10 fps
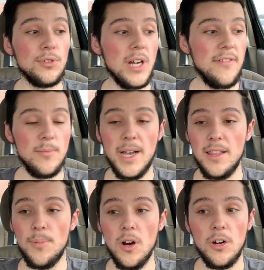Driving by
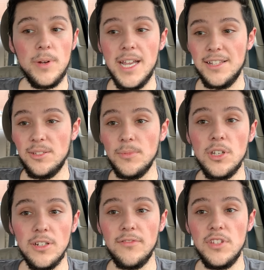the park, we got some
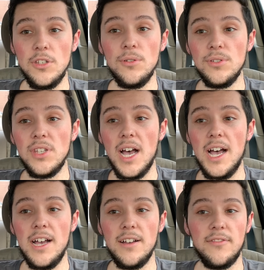good views
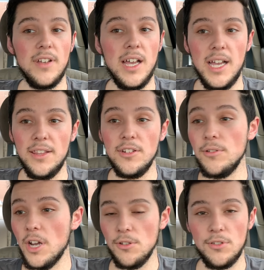of uh, the new
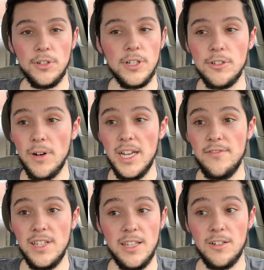coaster Good
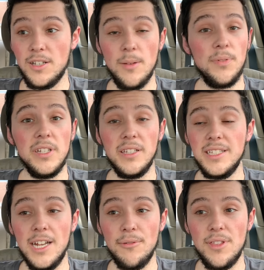Gravy. They're completely
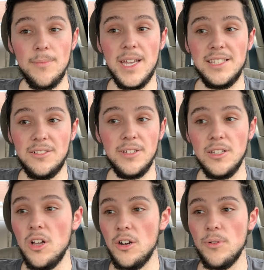done with it, basically,
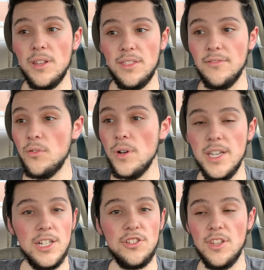along with the
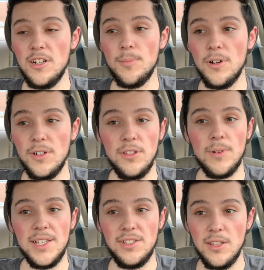Voyage, Thunderbird, and the
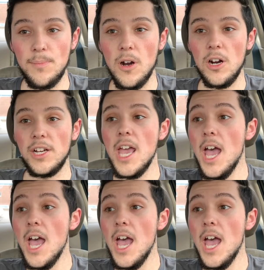rest of the park.